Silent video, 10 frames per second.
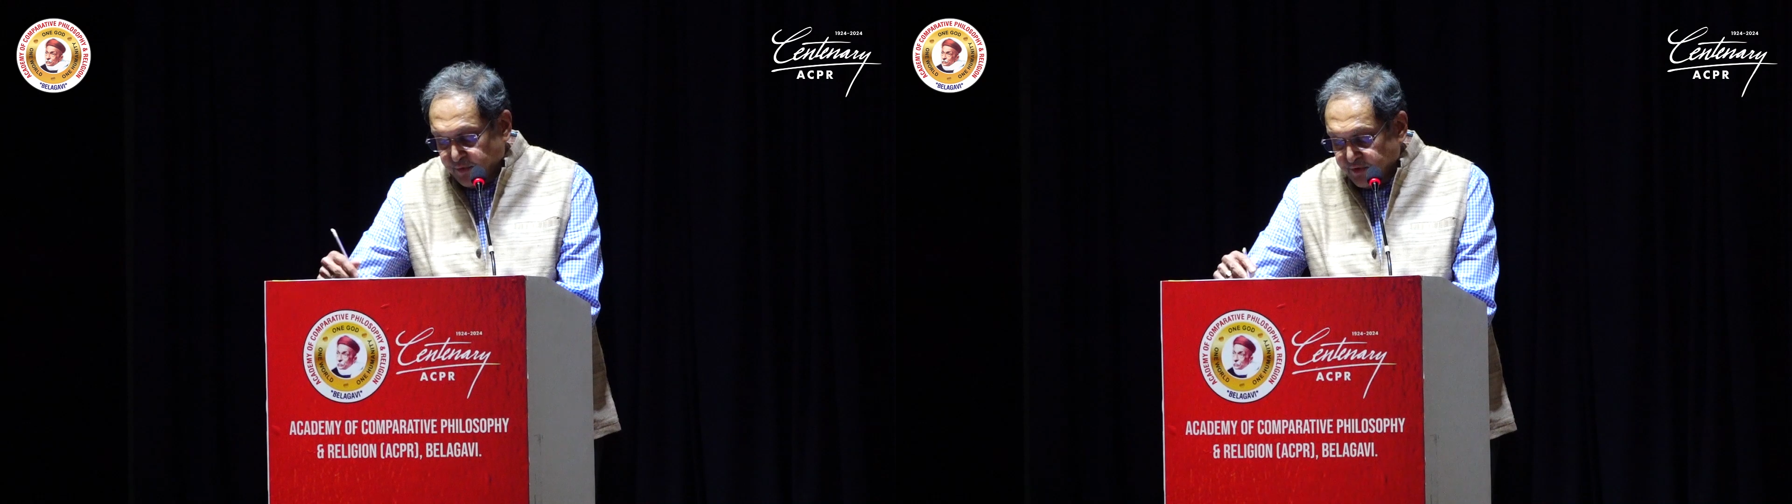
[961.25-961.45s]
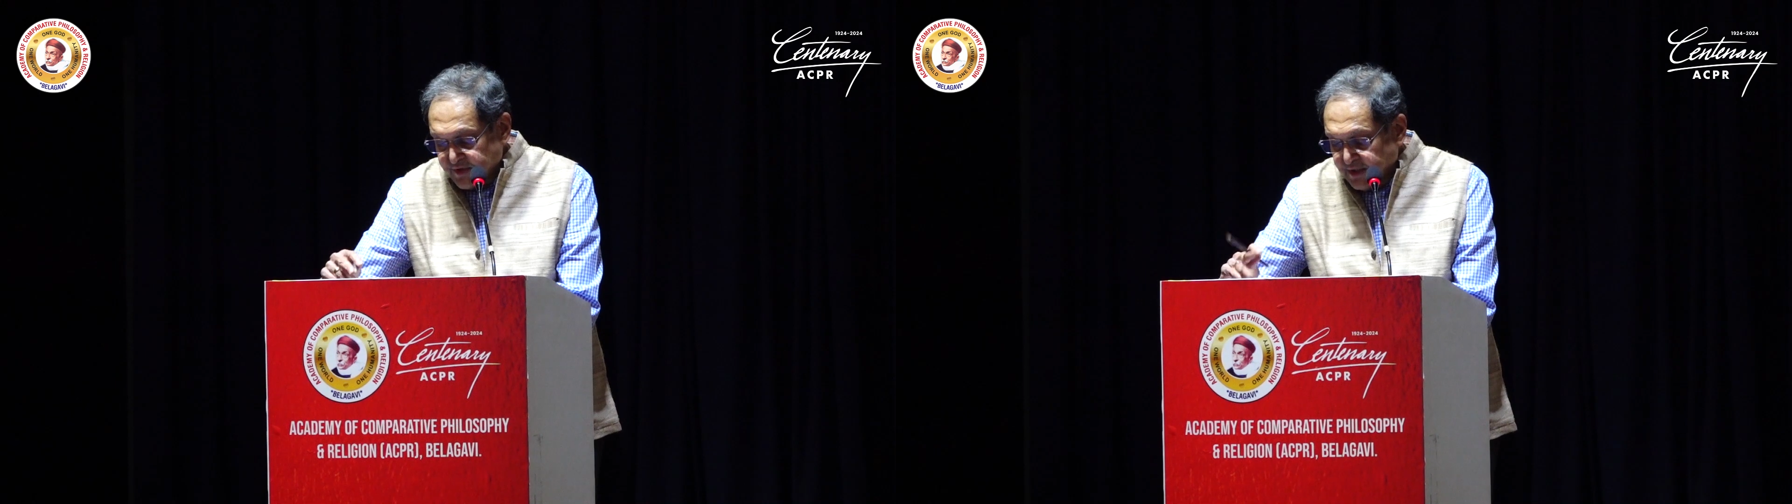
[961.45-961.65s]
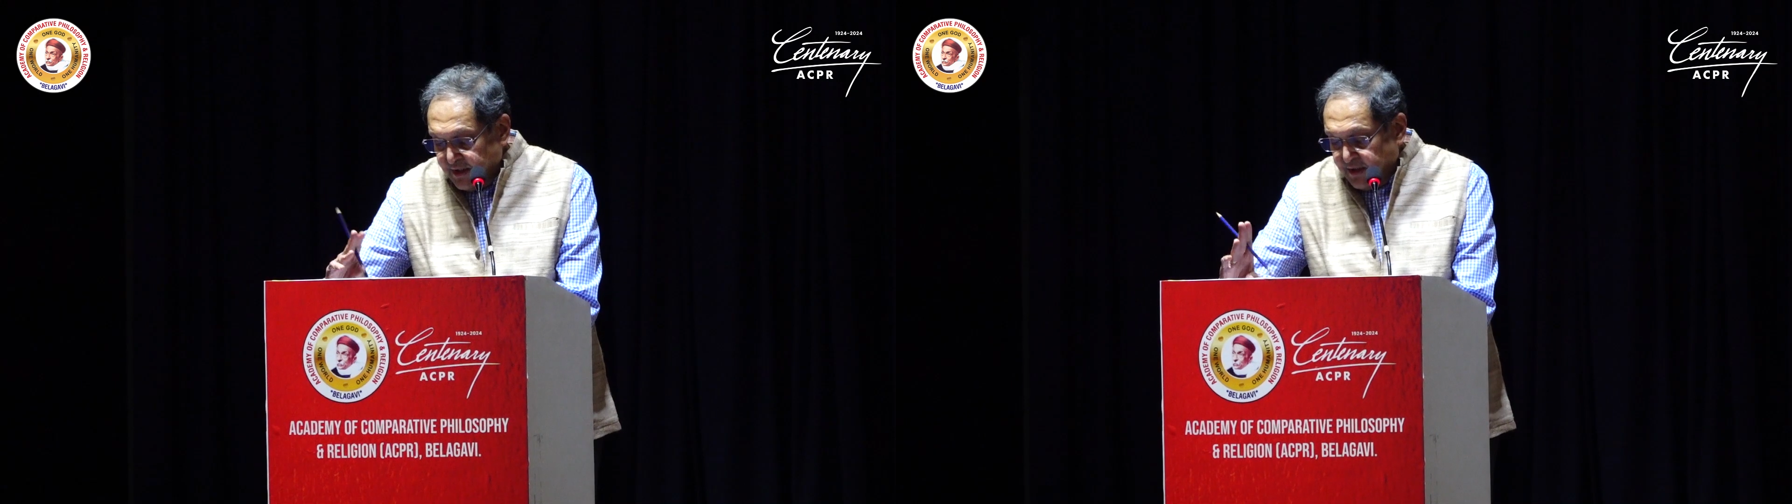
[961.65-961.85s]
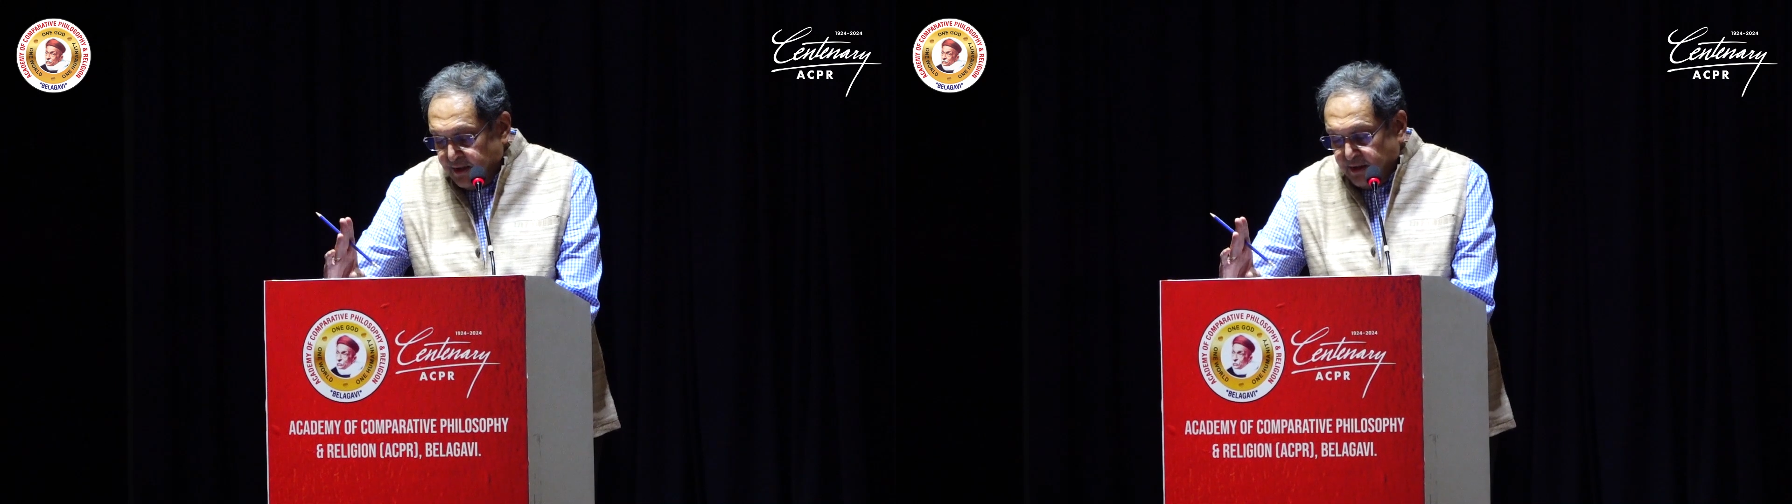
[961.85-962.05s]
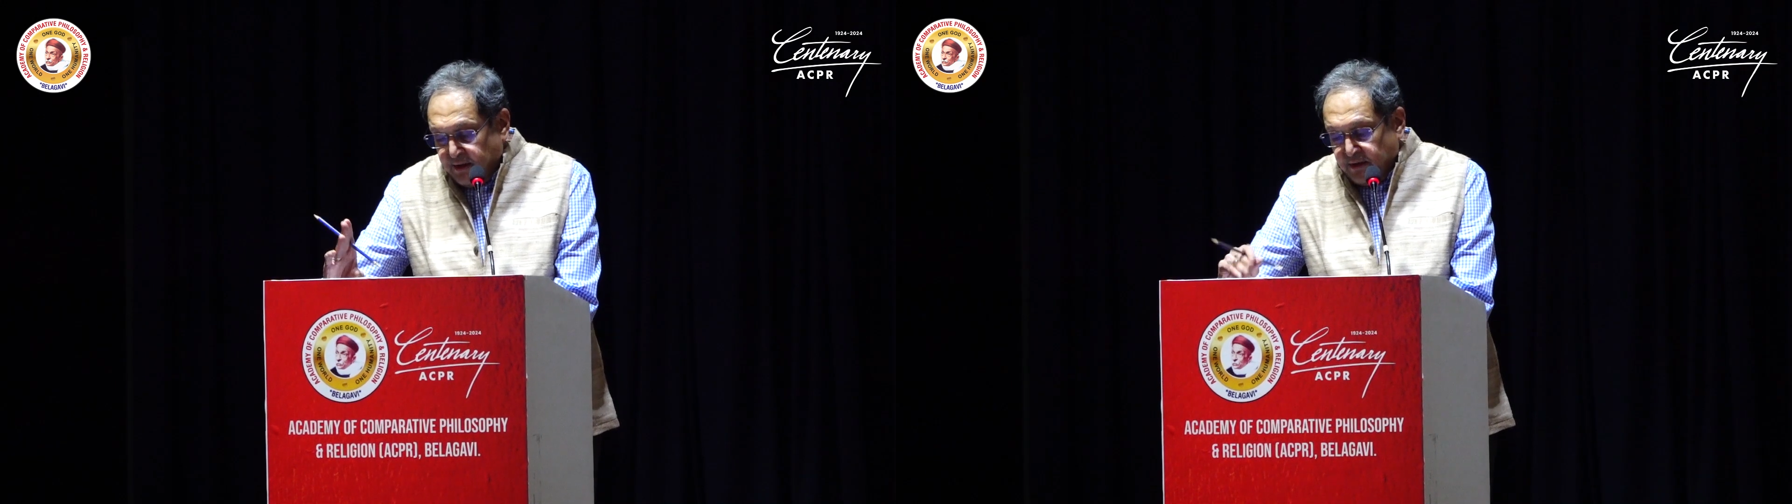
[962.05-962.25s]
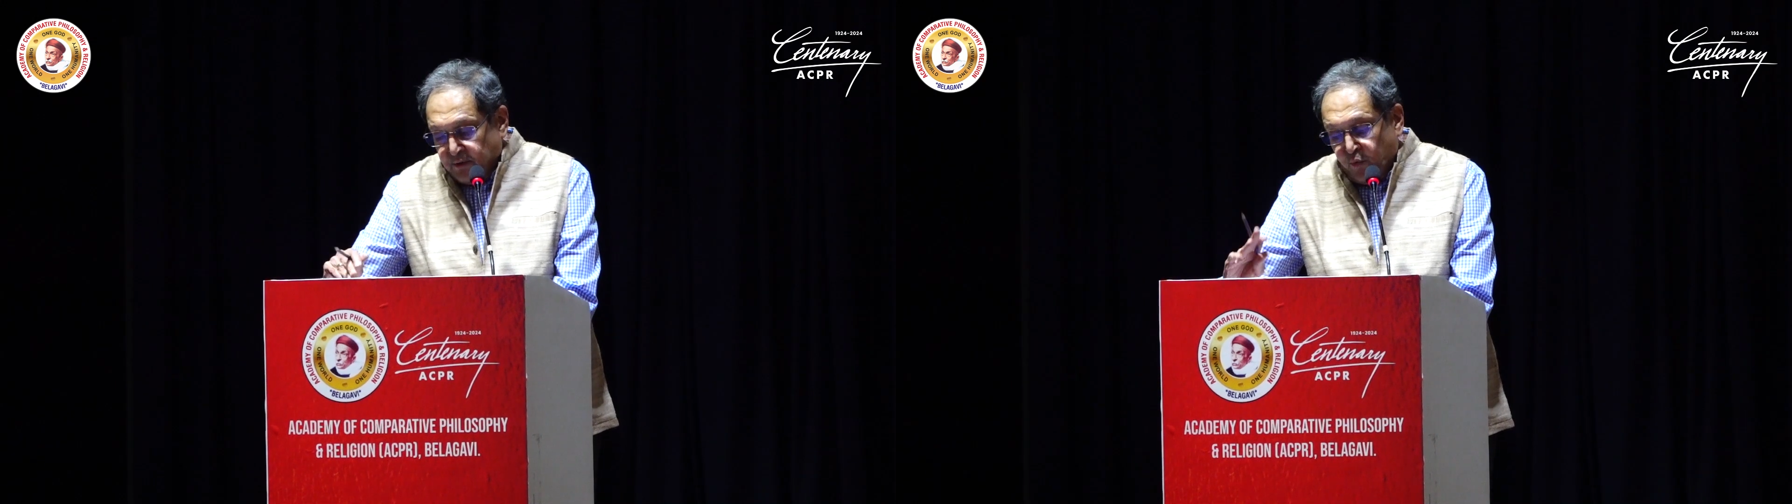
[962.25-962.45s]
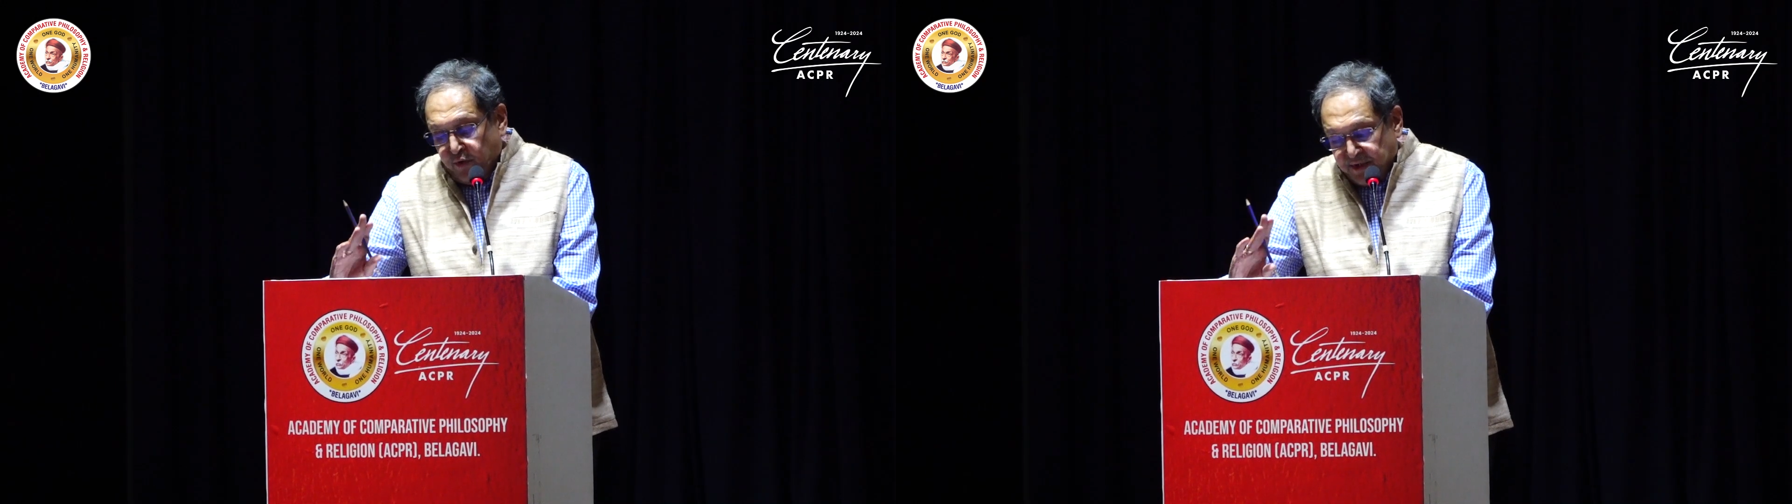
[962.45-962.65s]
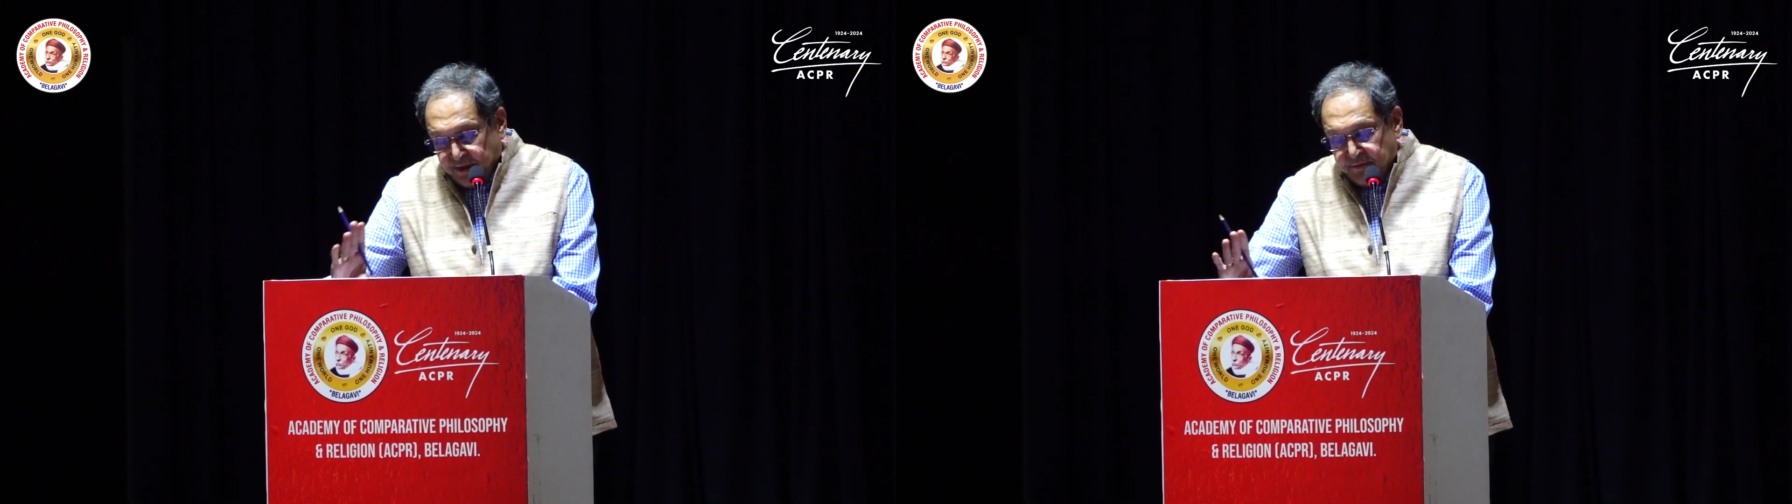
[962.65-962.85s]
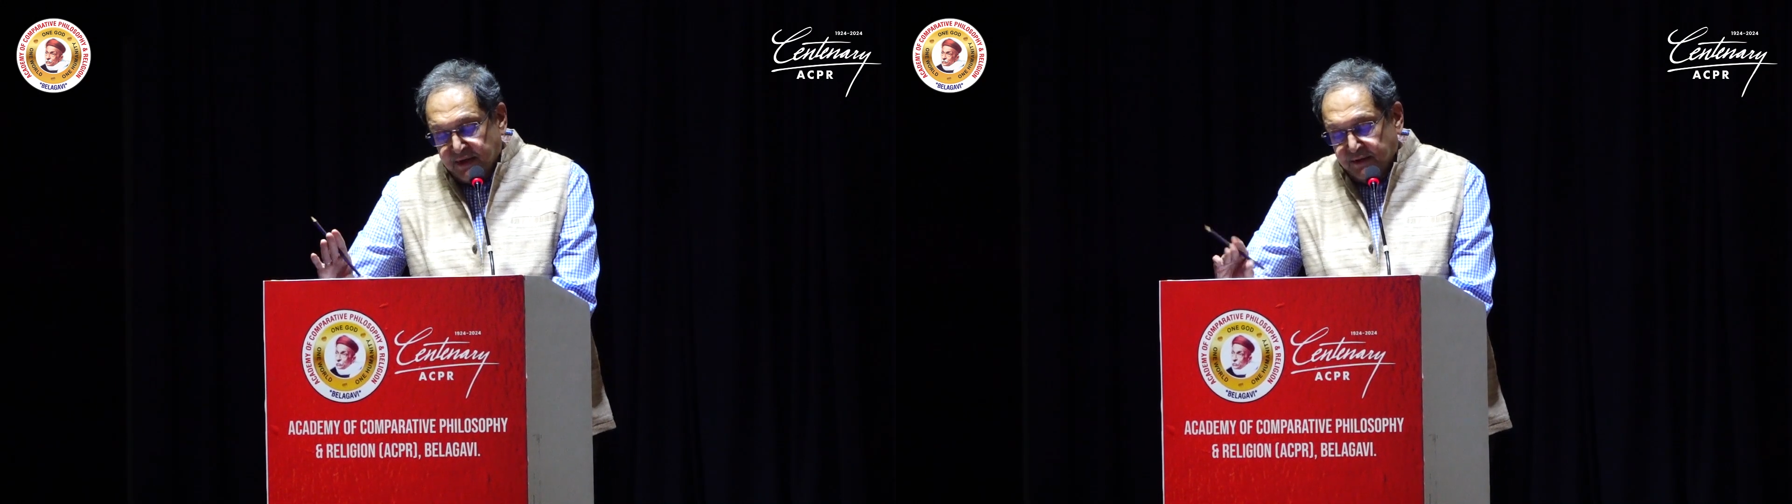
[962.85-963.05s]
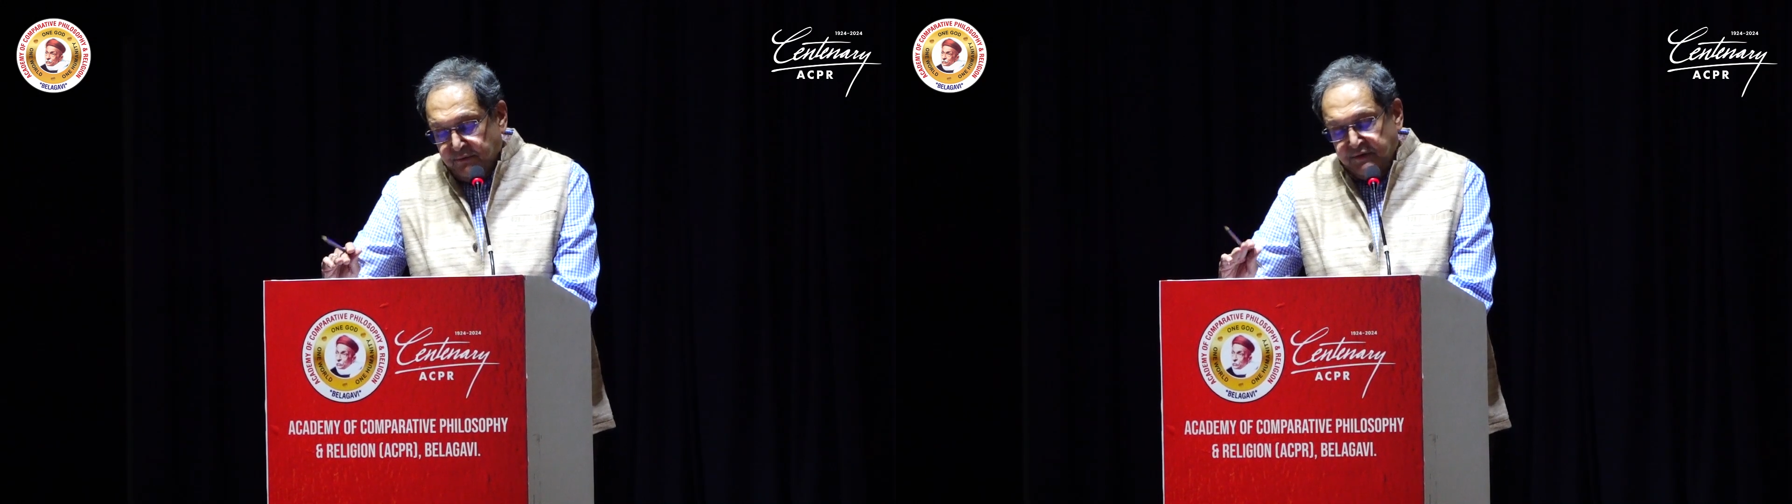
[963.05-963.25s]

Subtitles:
was, whatever